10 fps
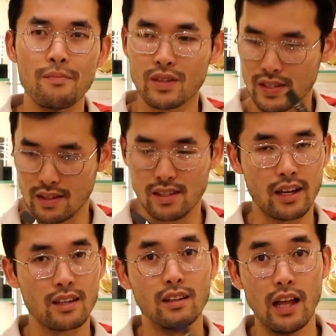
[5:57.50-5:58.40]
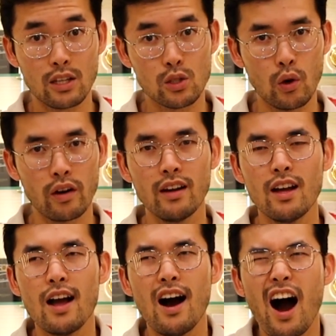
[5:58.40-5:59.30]
scents like LUXOR.
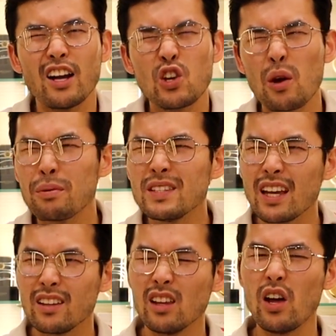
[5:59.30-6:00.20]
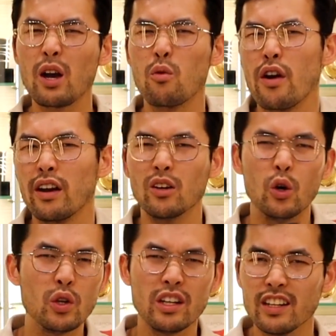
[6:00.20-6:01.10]
I don't particularly like wearing
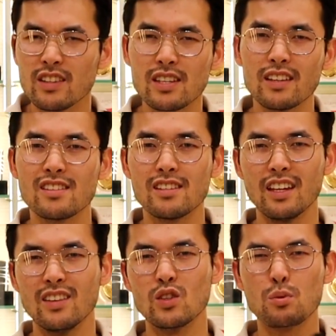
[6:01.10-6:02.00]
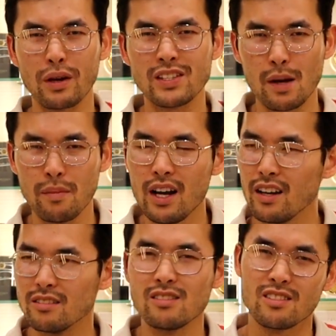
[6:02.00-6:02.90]
oud and incense in spring, summer.
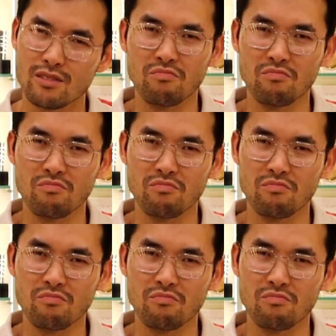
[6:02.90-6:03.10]
It's